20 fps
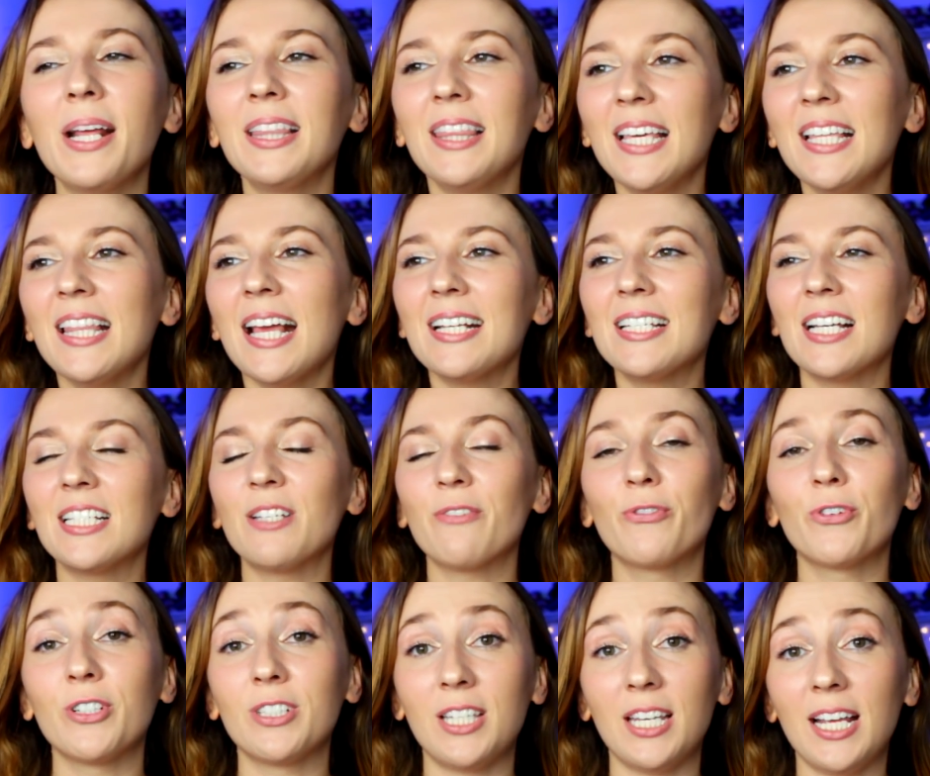But I think that does it
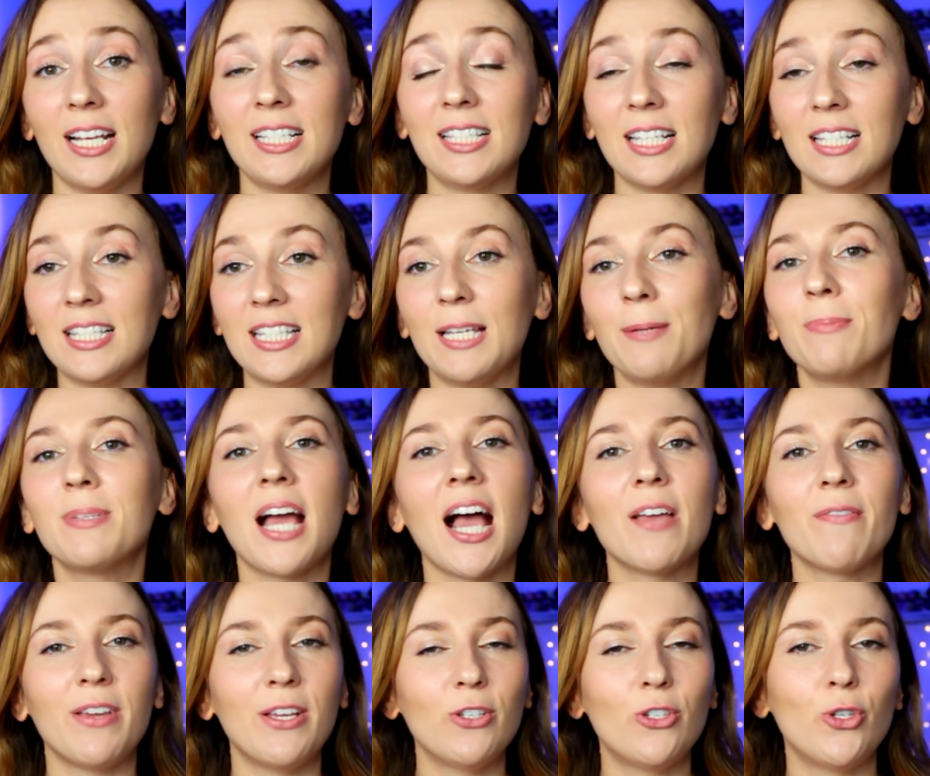for today's deep
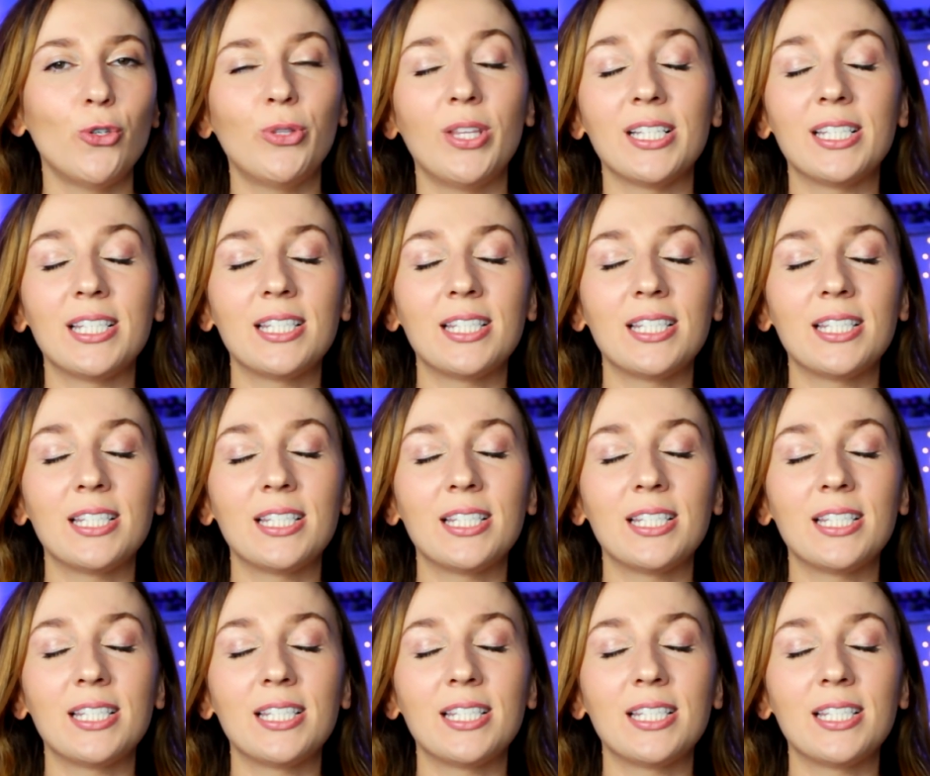dive into the